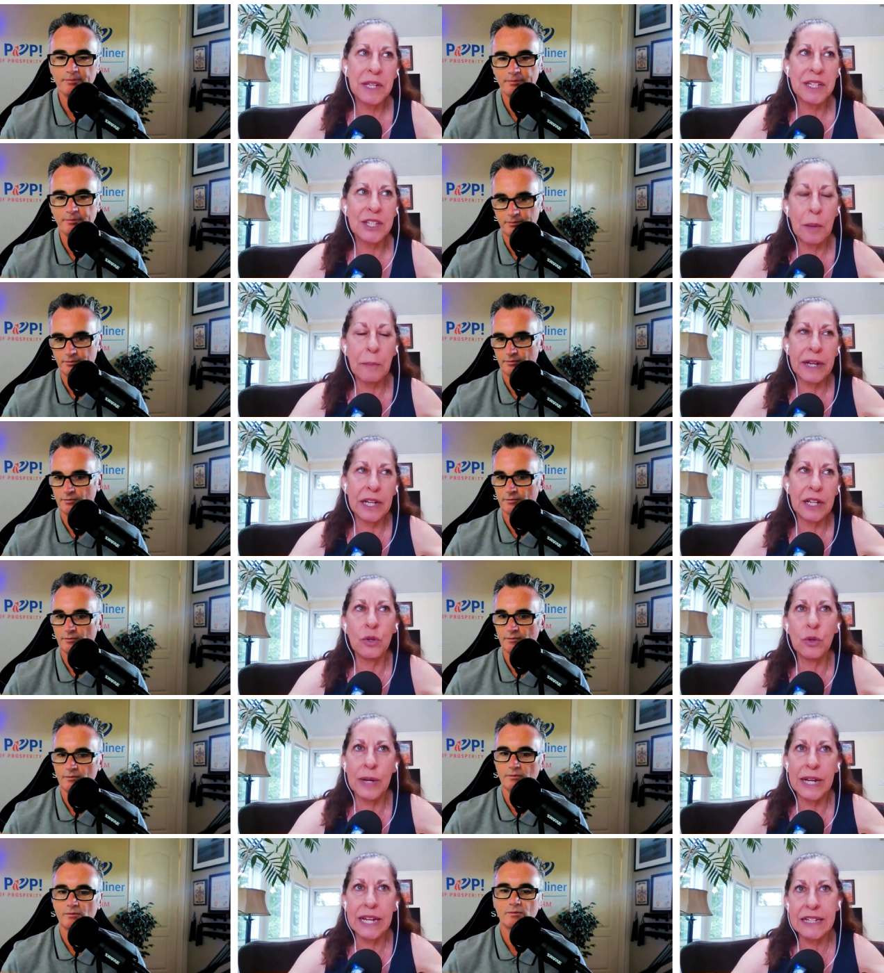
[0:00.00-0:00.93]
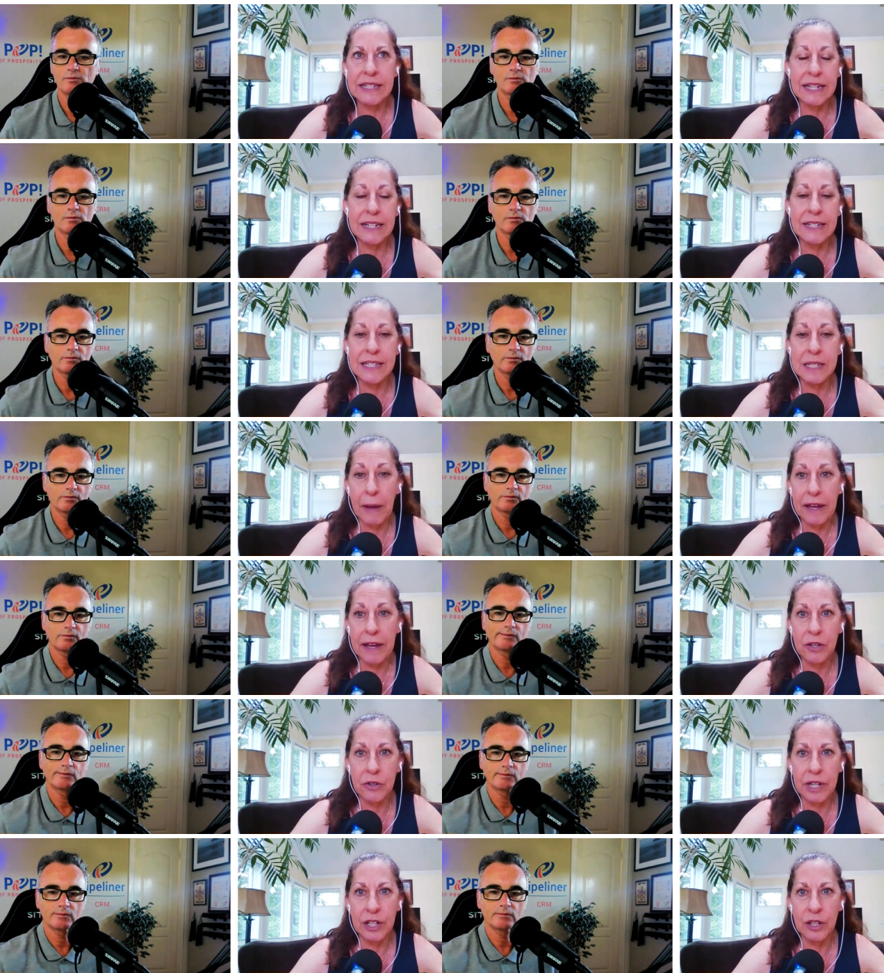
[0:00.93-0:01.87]
Speaker 1: somebody who is
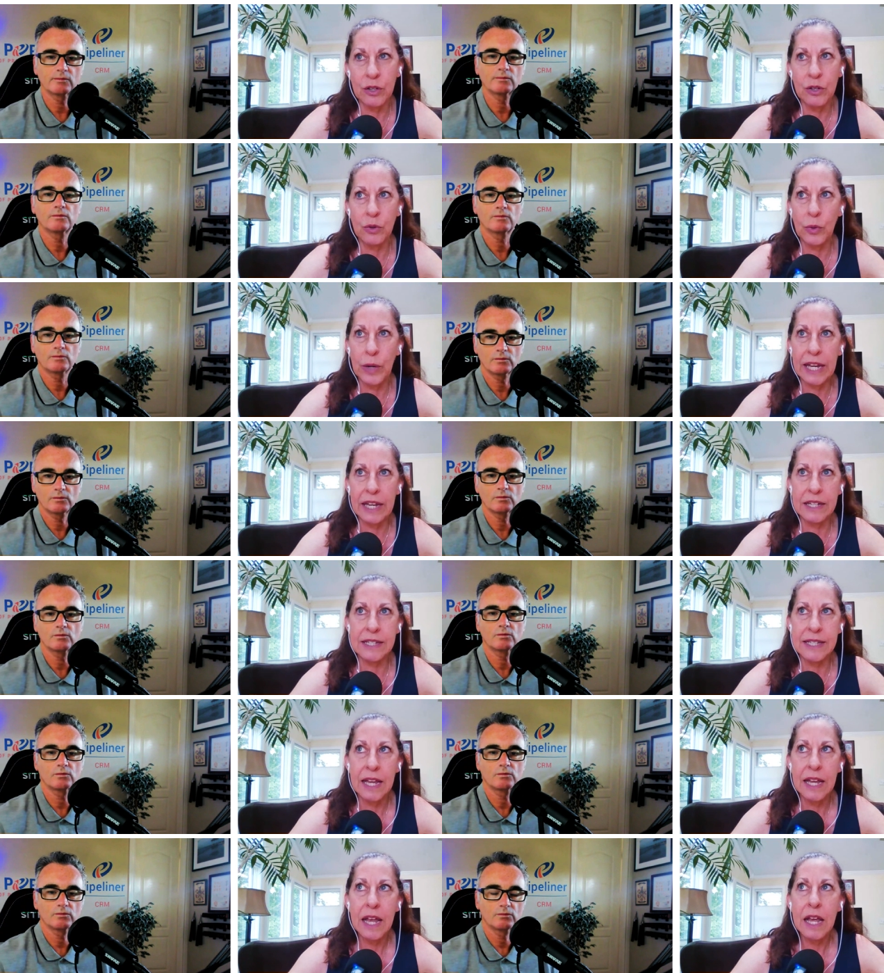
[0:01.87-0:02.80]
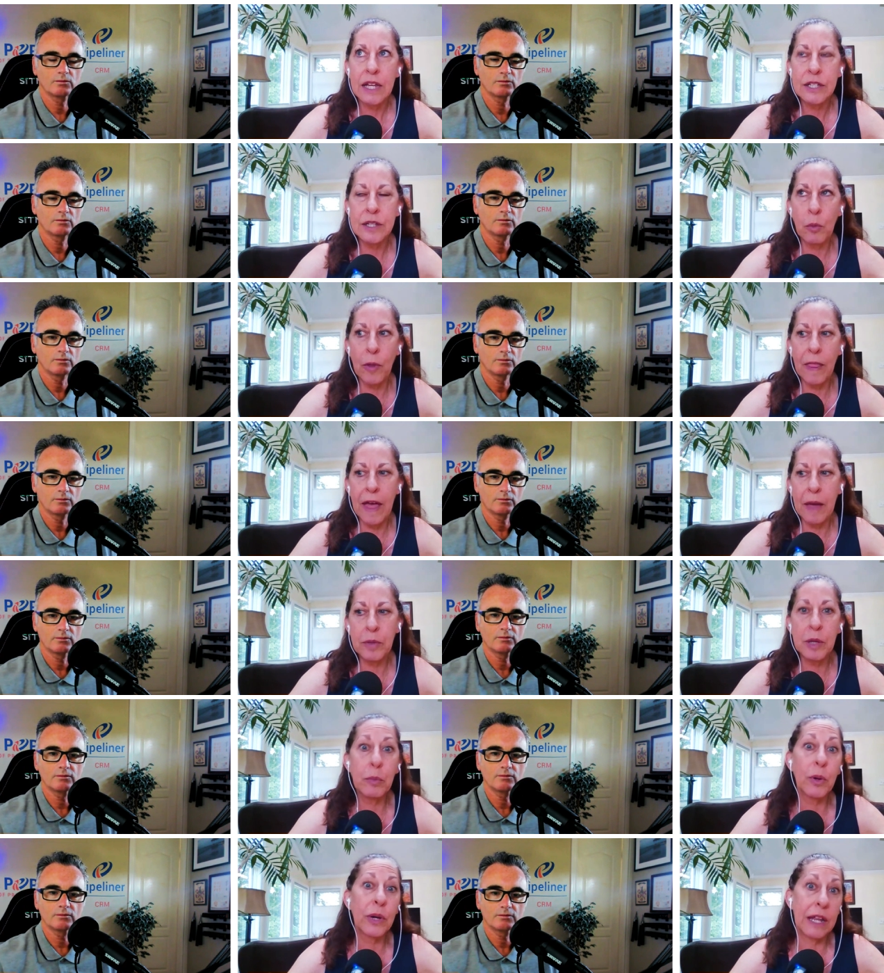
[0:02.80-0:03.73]
inspiring who is someone that
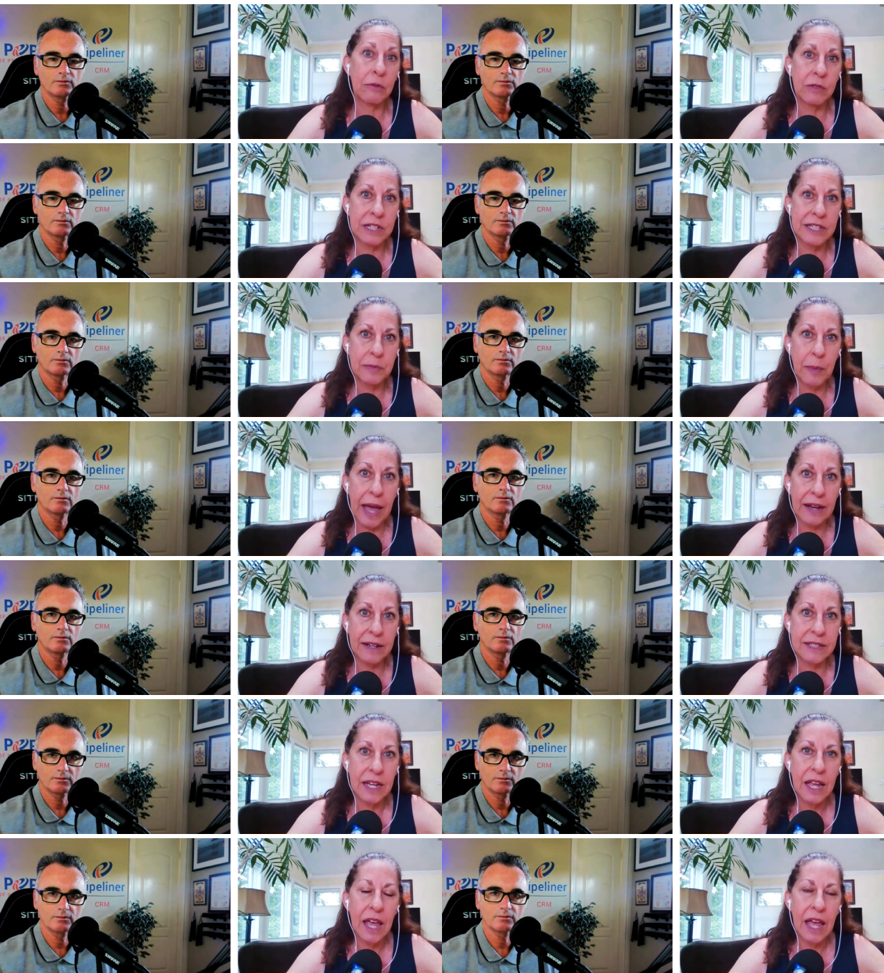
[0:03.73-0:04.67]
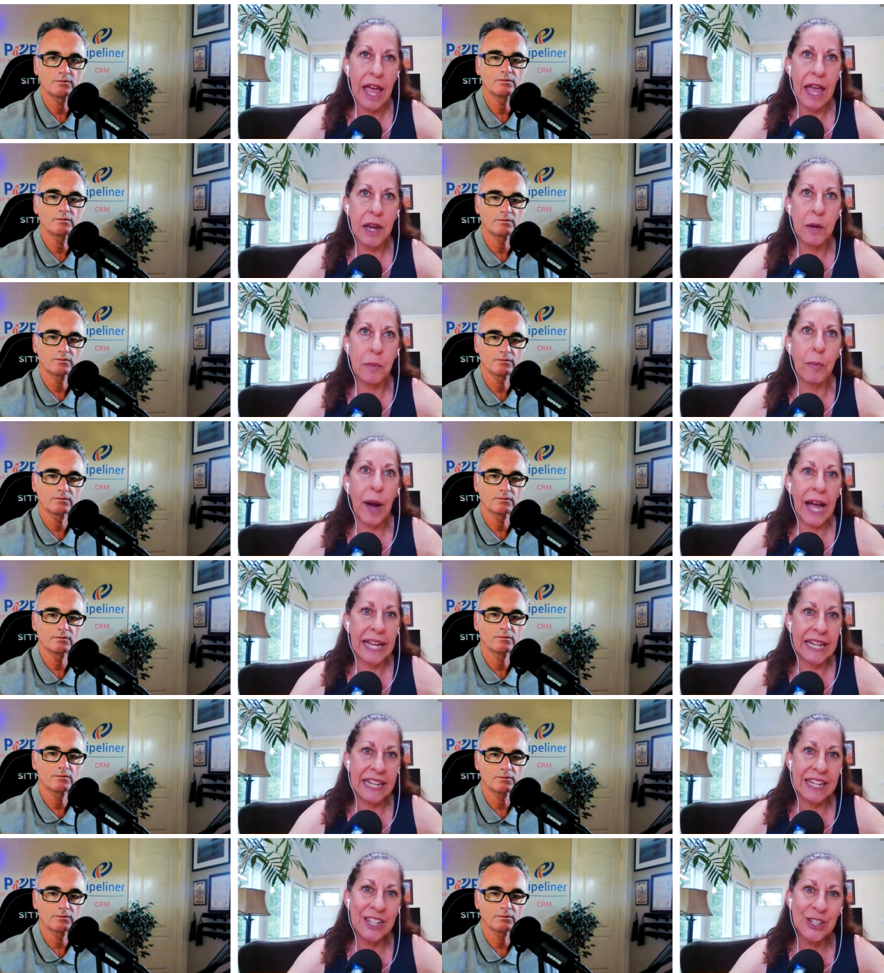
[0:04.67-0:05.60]
people can respect and
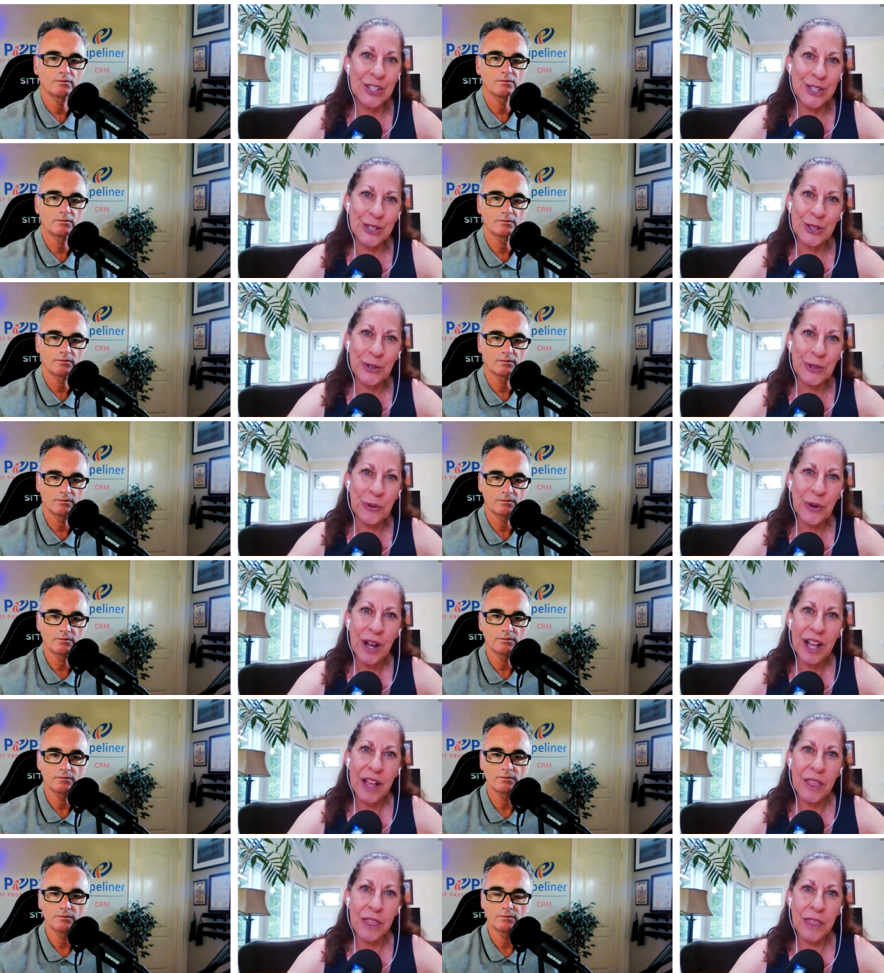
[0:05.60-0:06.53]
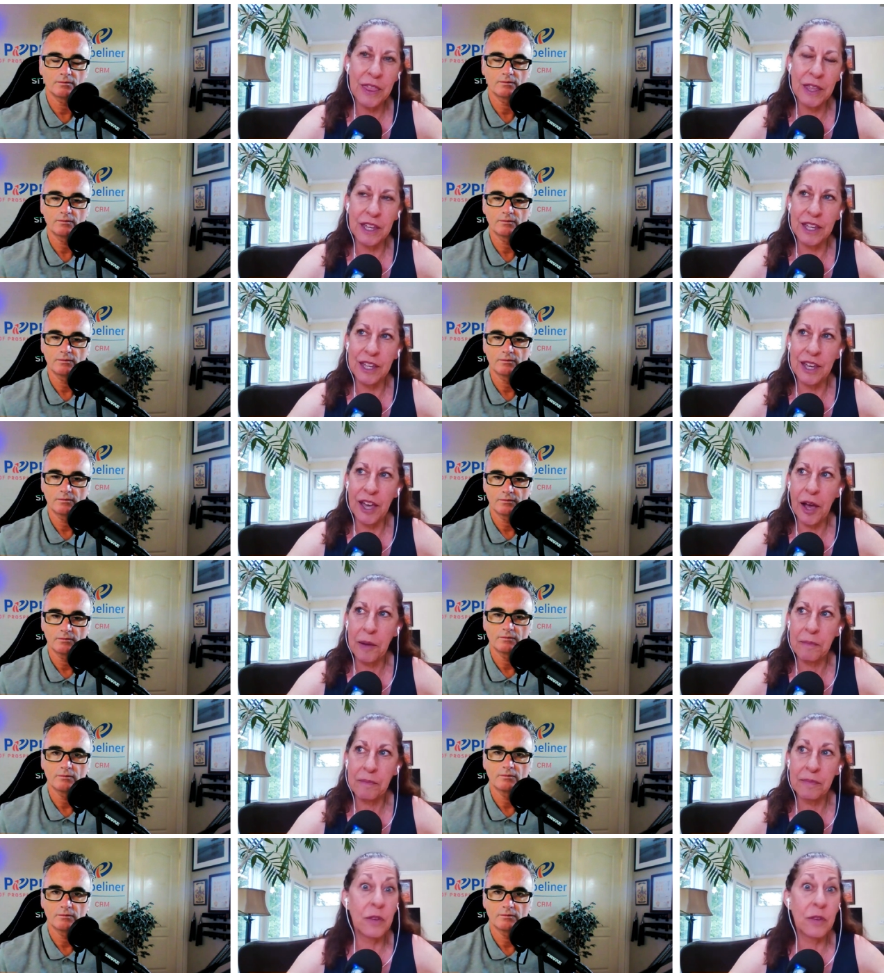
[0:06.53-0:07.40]
buy into the um,